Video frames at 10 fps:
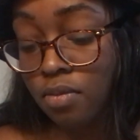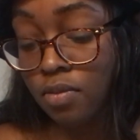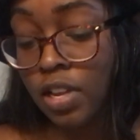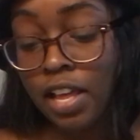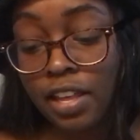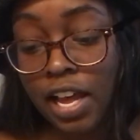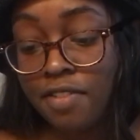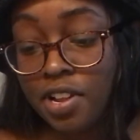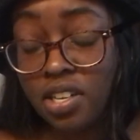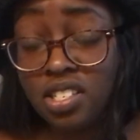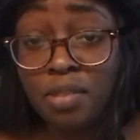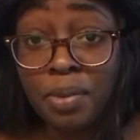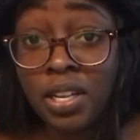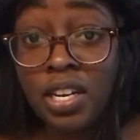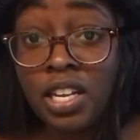Yeah, they have a lot of
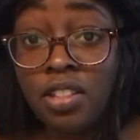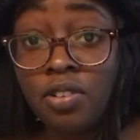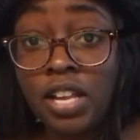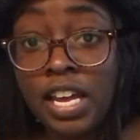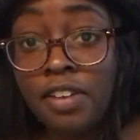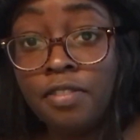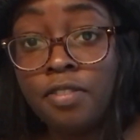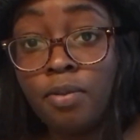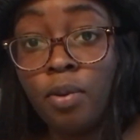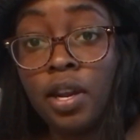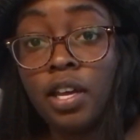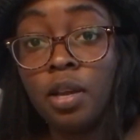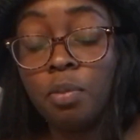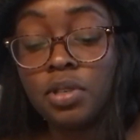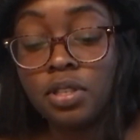stability in their life when it
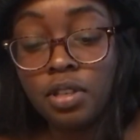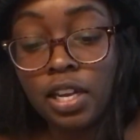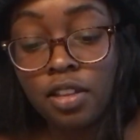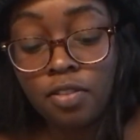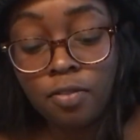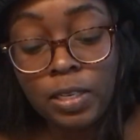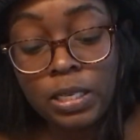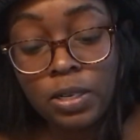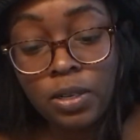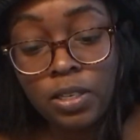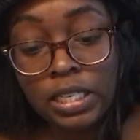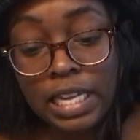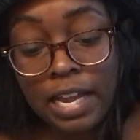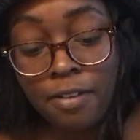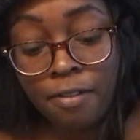comes to like the physical
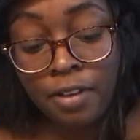stuff,